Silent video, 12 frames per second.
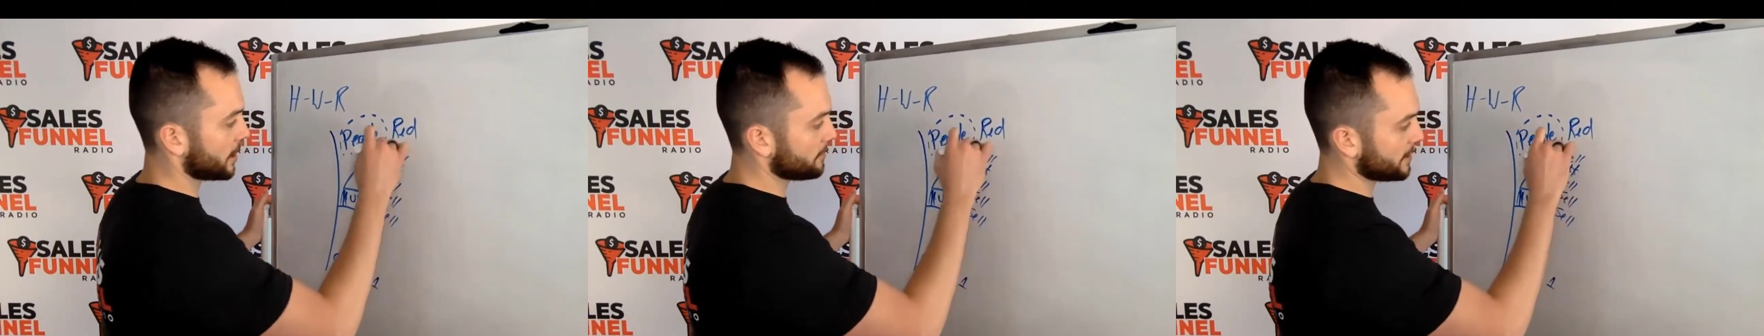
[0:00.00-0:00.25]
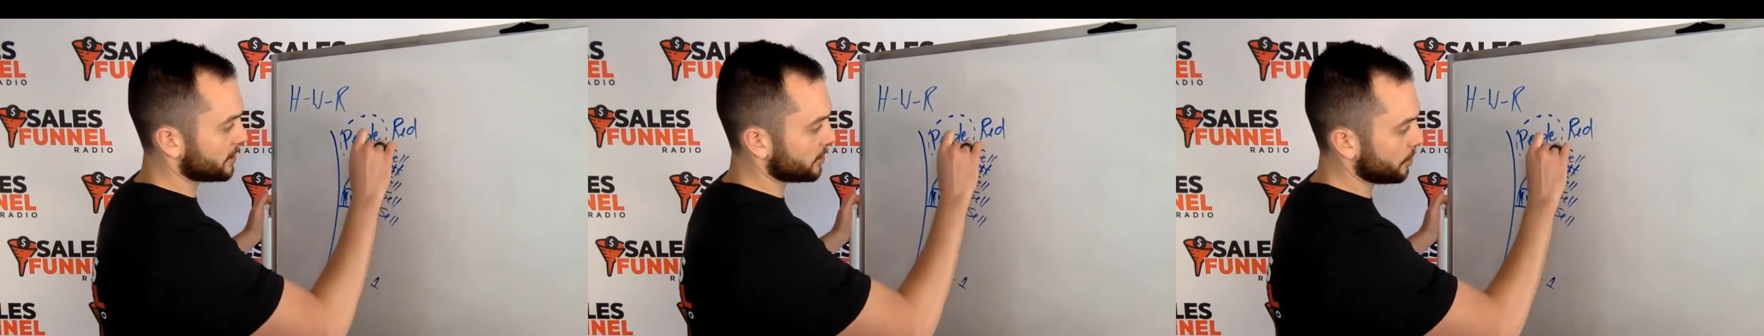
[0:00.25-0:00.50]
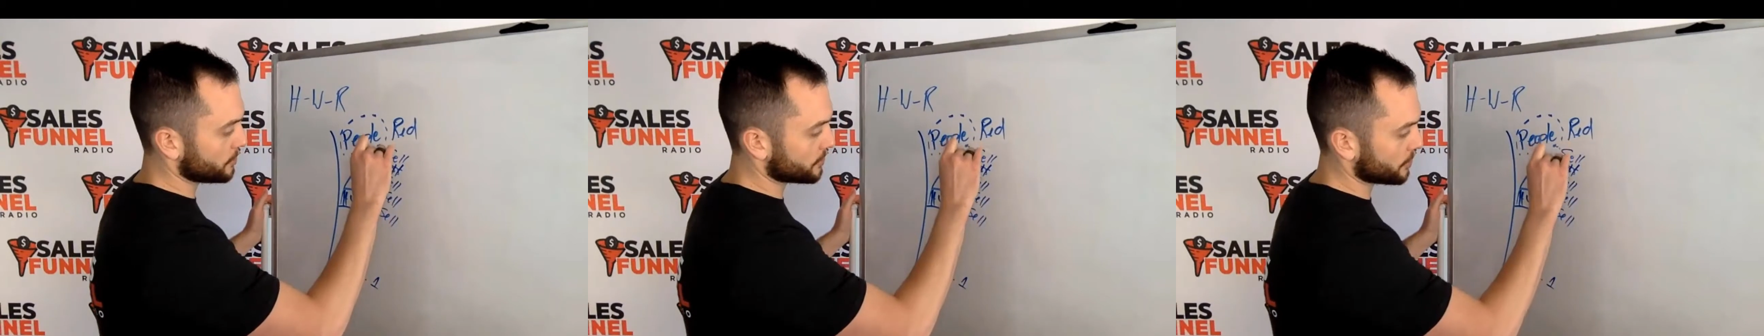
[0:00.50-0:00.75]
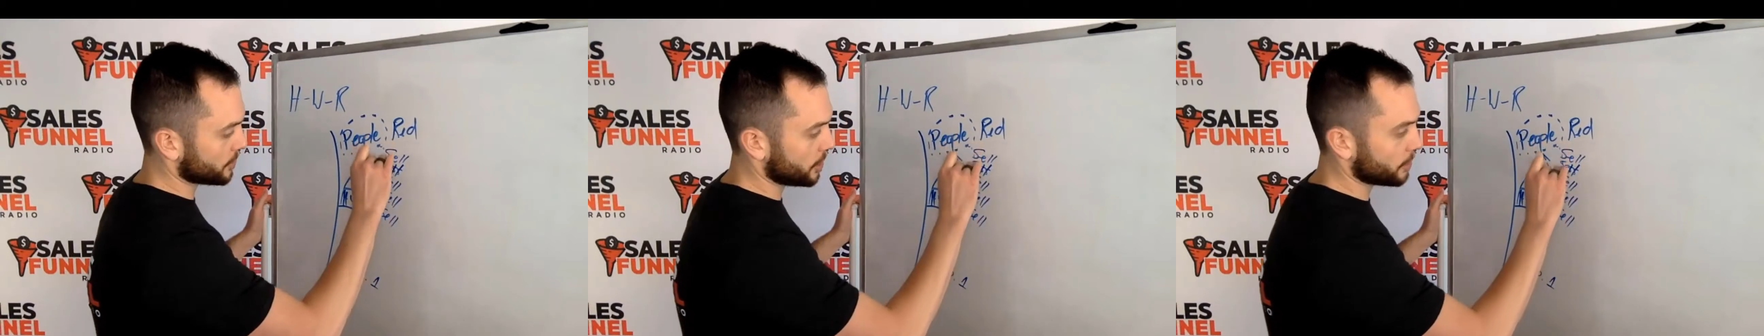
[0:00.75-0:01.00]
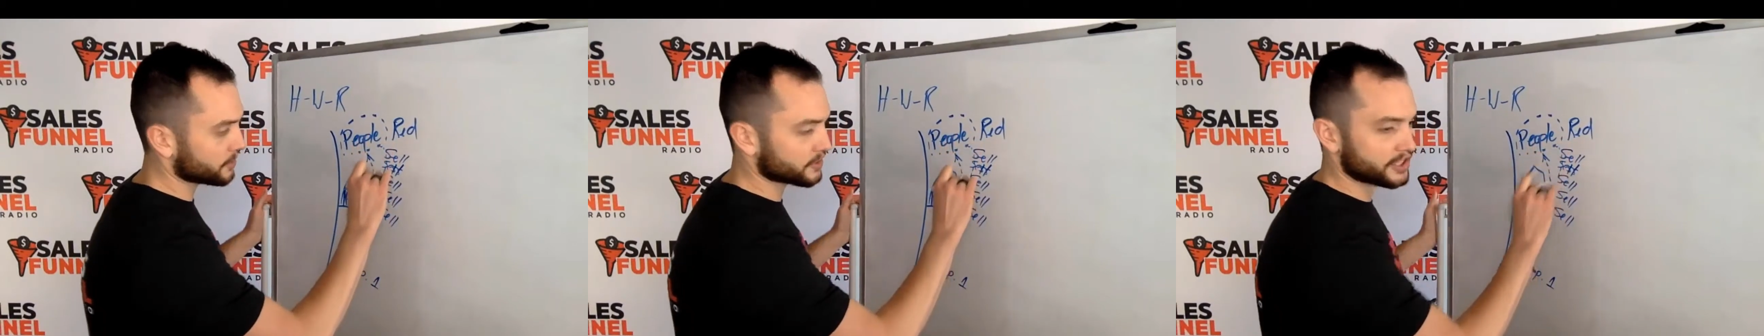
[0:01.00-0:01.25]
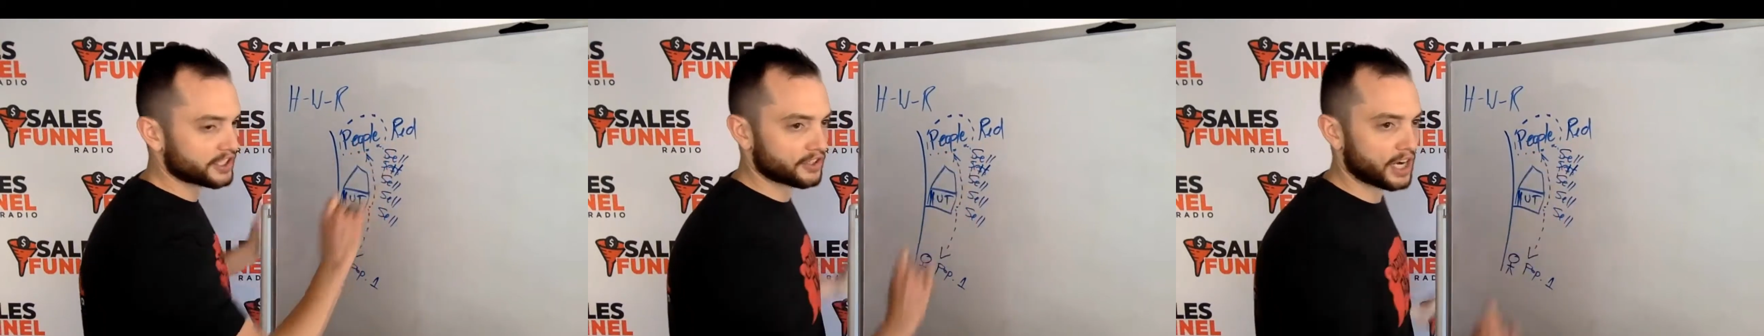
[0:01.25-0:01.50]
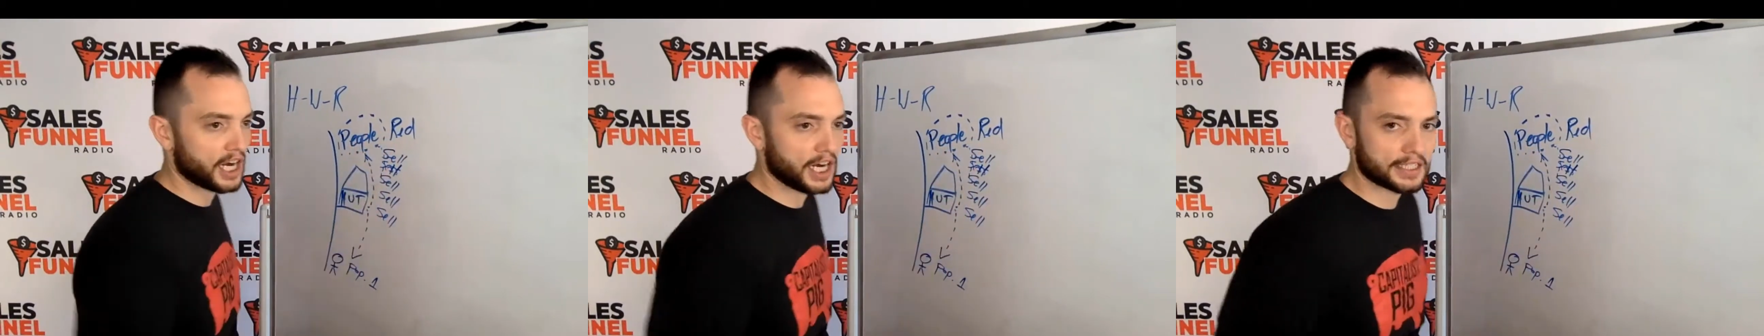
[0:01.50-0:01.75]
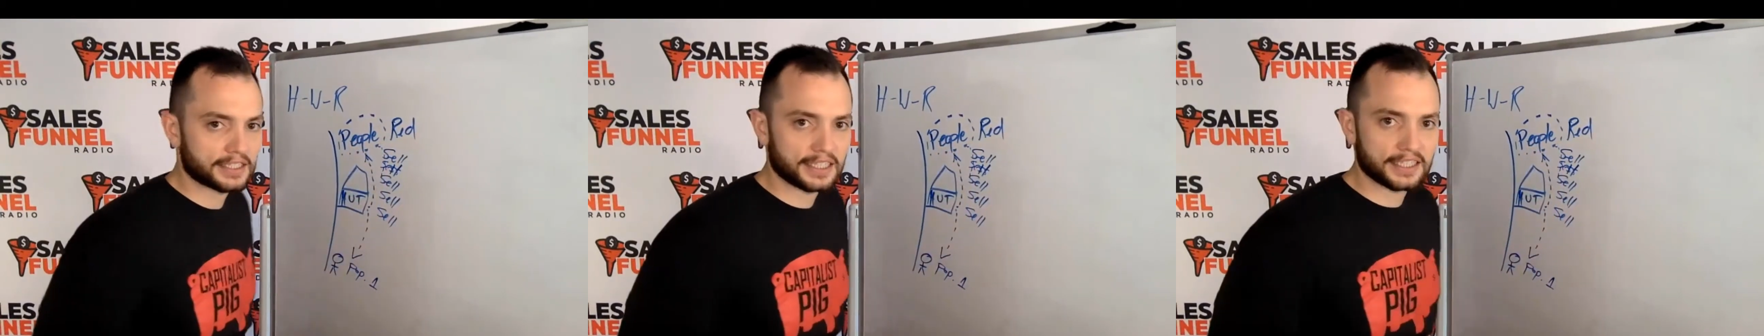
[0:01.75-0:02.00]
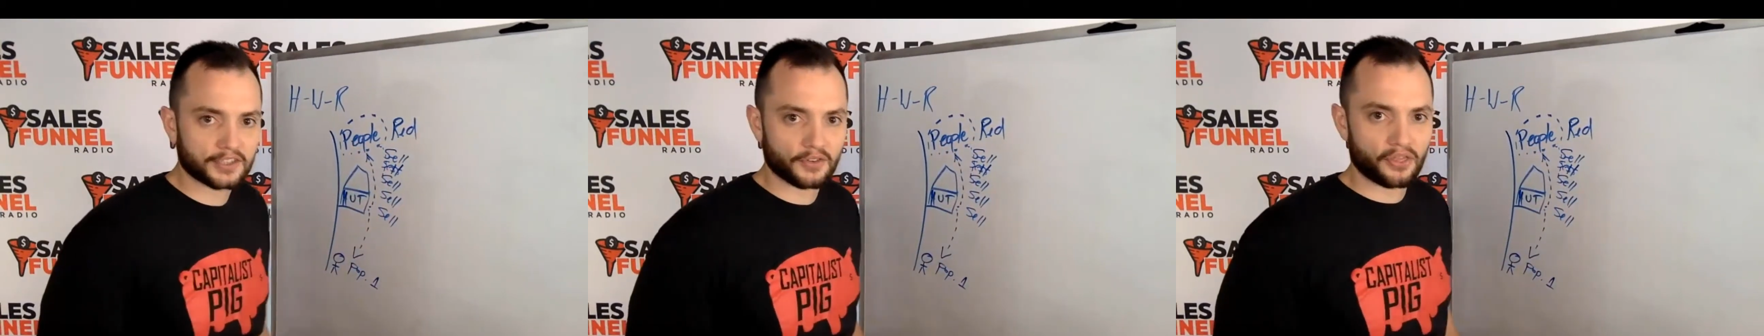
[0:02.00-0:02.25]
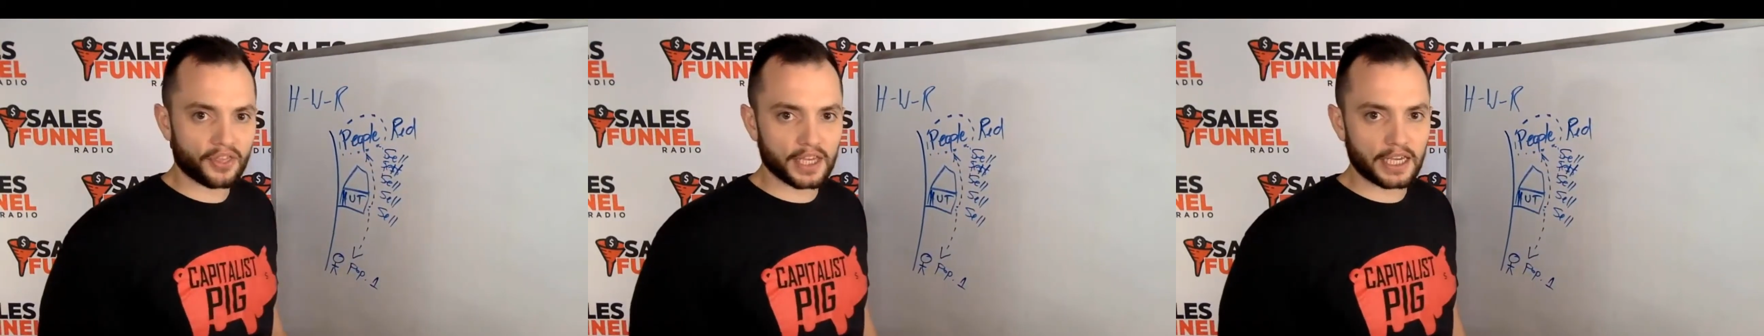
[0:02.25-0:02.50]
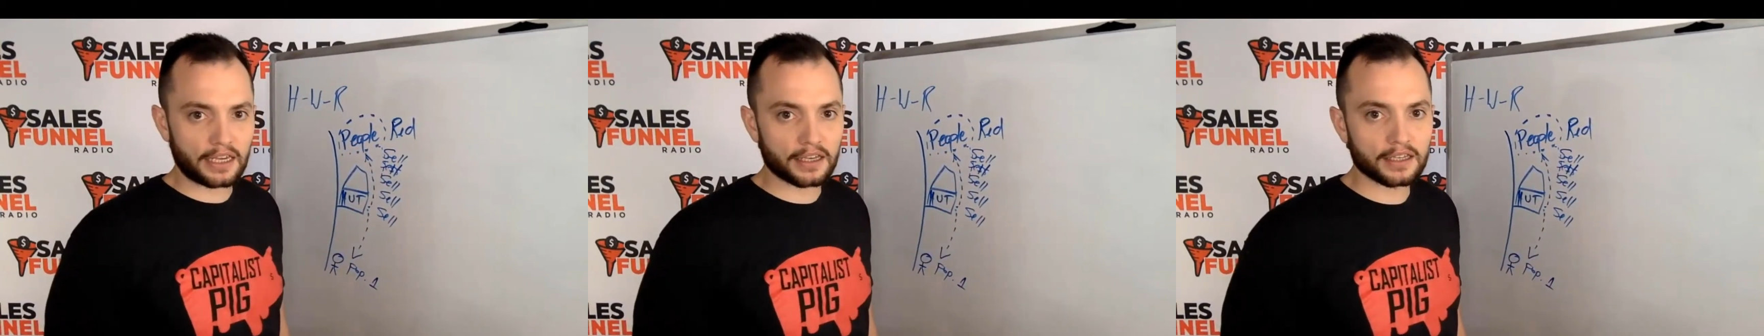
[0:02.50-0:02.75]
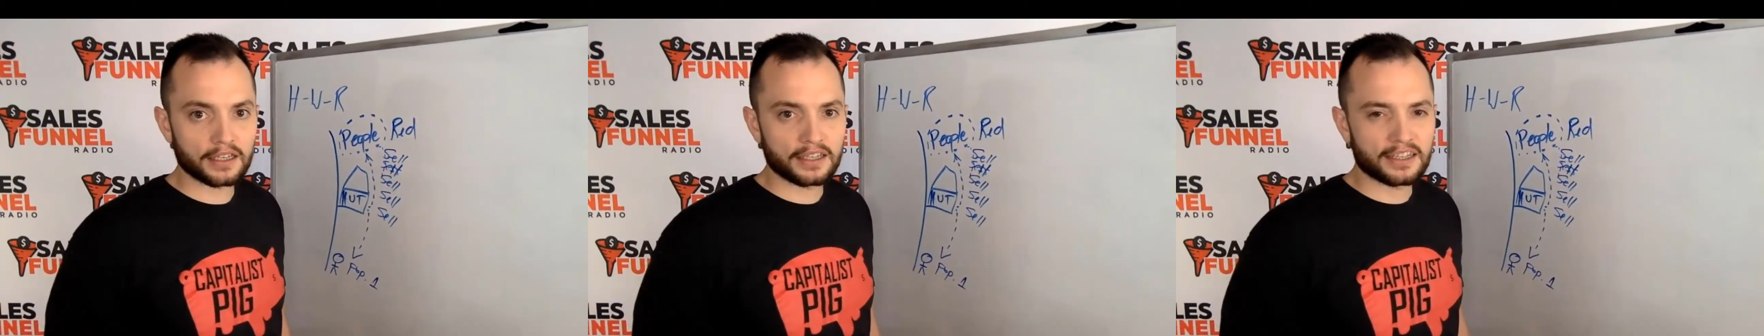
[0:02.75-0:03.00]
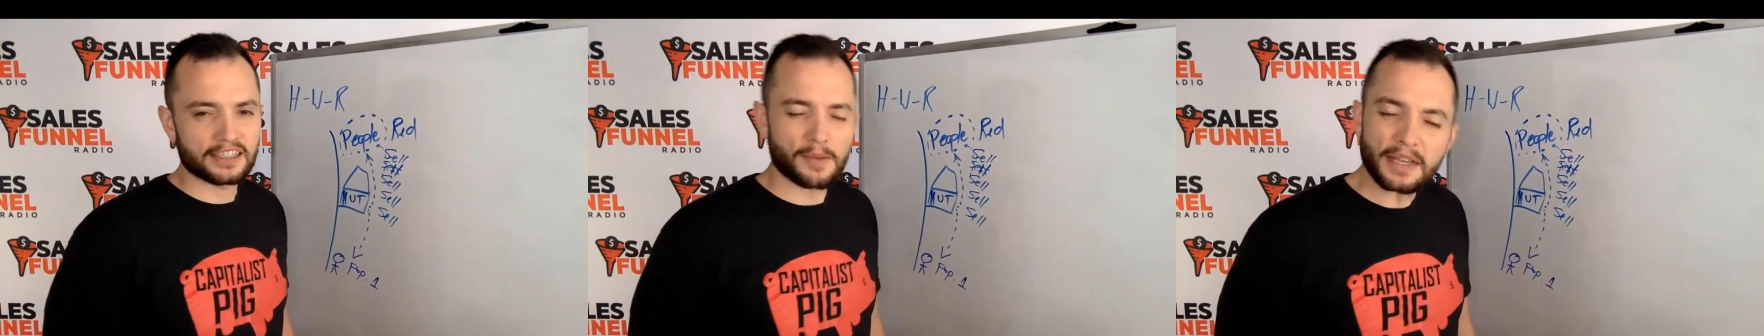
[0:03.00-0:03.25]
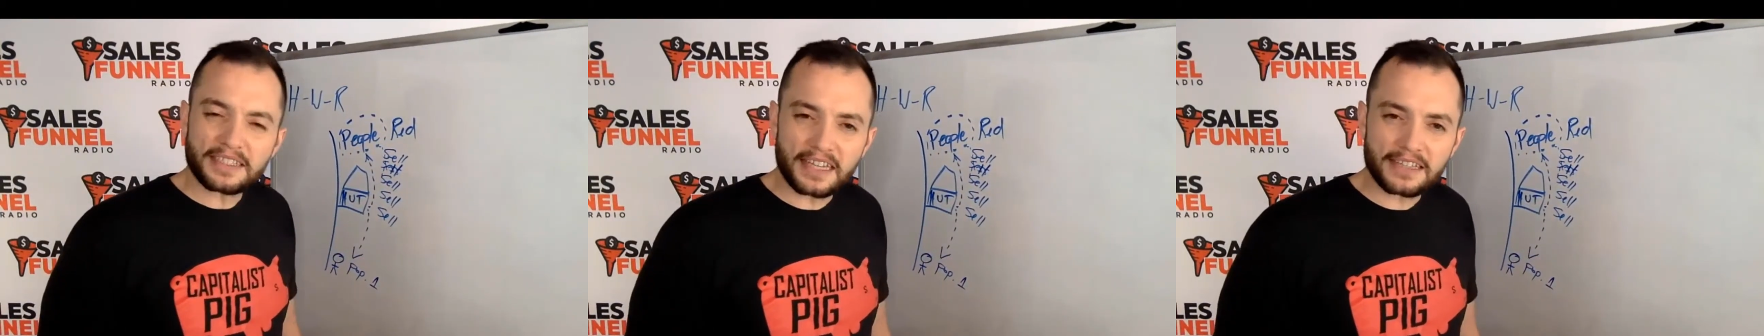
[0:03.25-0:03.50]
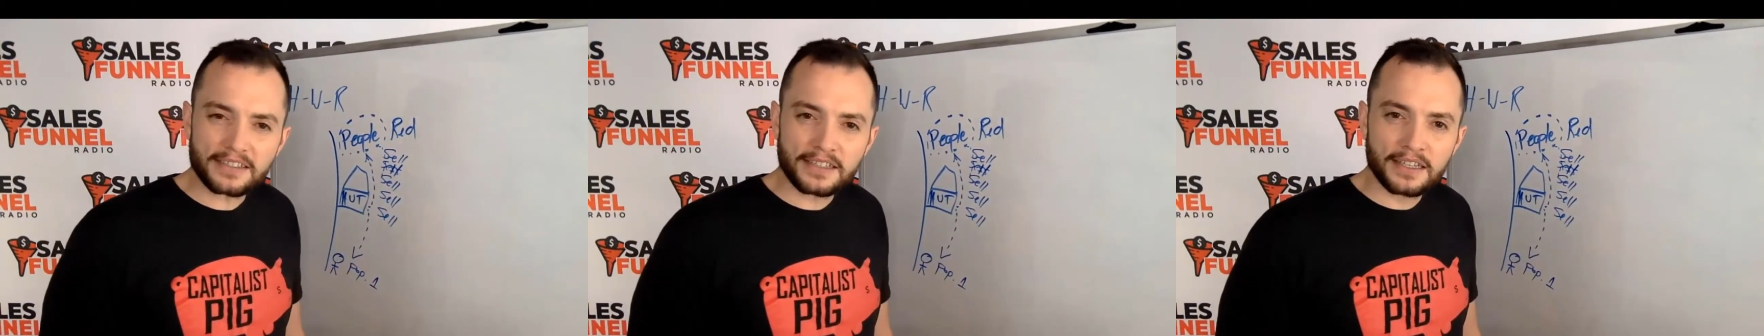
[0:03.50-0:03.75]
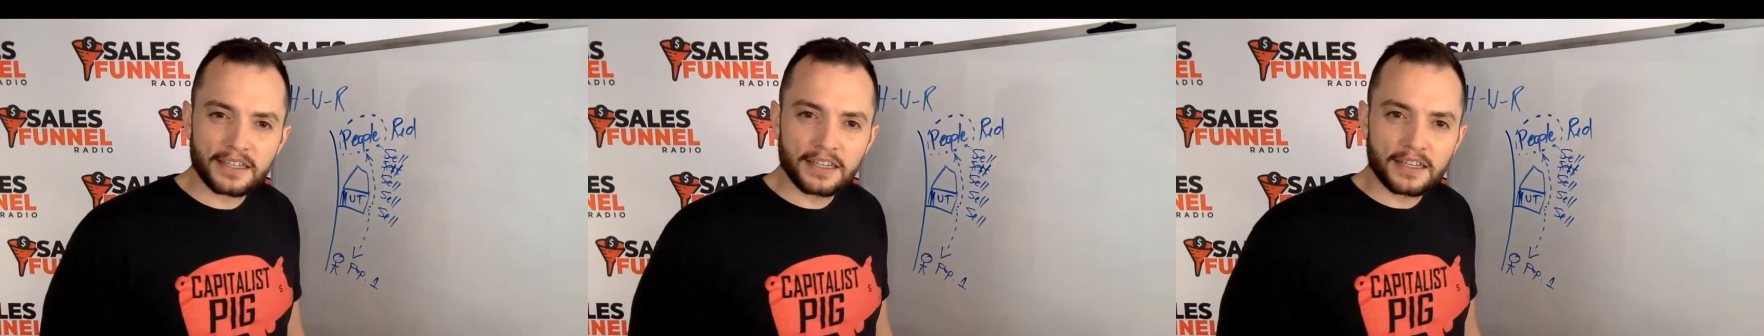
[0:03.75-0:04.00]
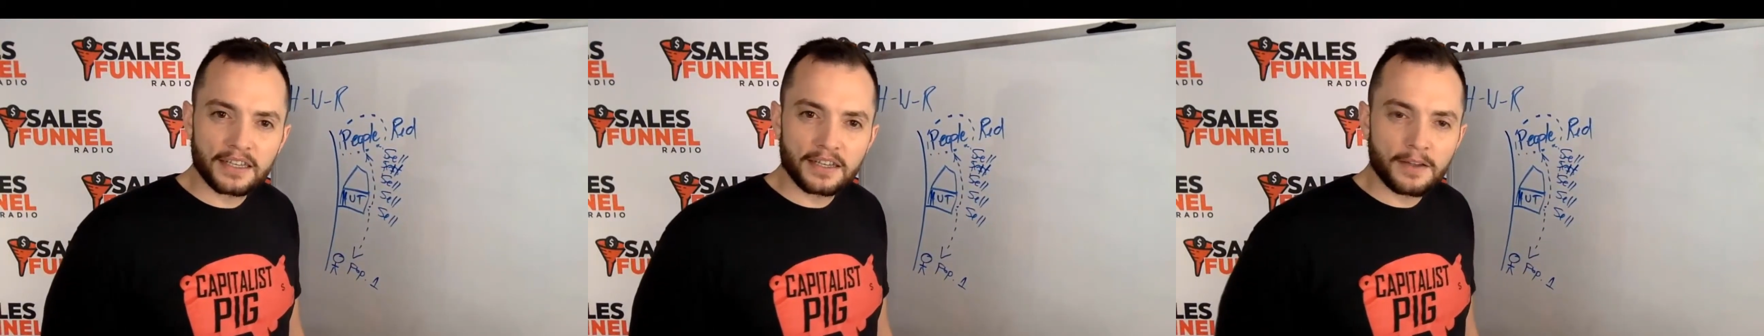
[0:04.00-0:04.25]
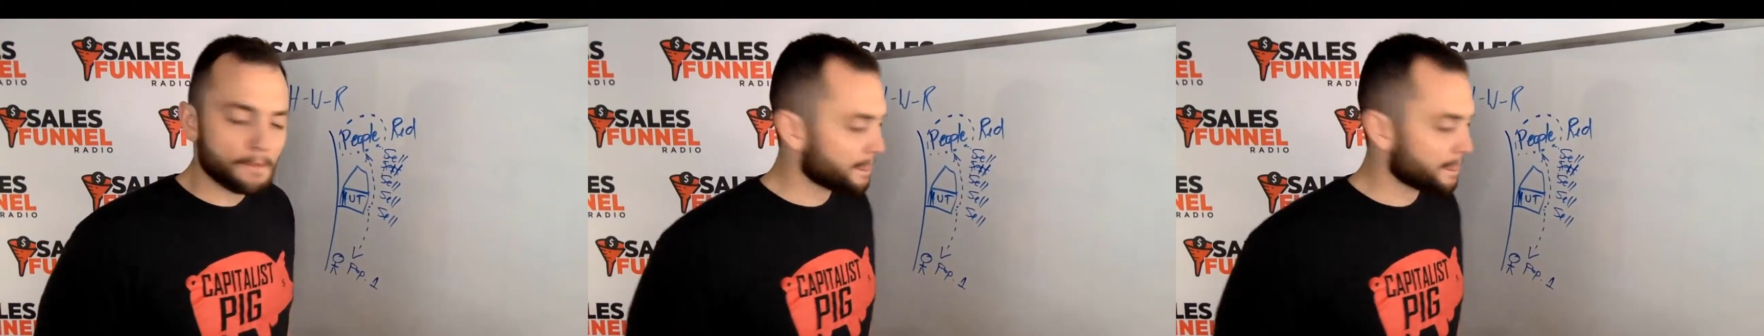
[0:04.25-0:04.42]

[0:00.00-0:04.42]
start coming closer and closer to your hut to get your thing. Does that make sense?